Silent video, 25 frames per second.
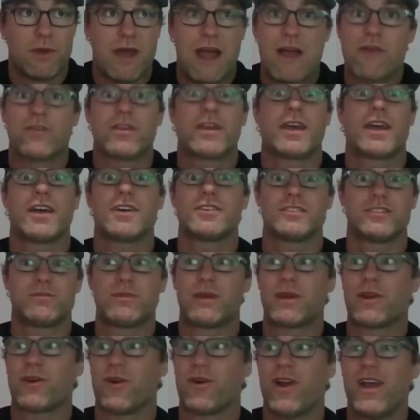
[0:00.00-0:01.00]
Everything else has
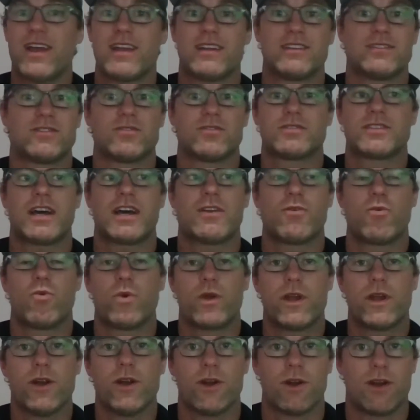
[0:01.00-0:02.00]
been great. So it's kind of
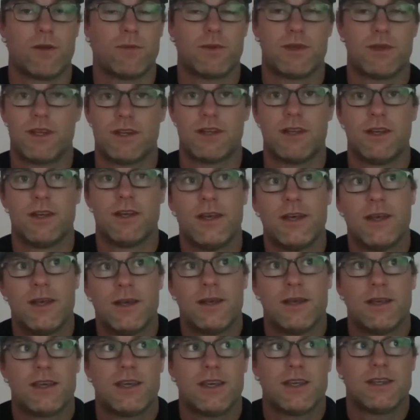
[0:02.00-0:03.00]
weird. I mean,
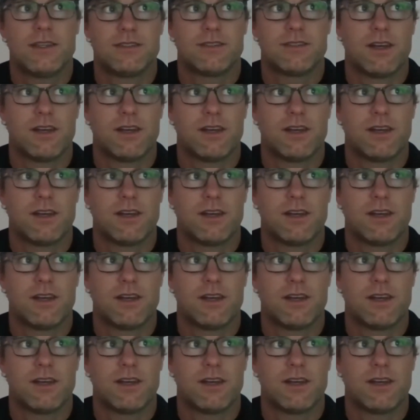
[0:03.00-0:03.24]
he's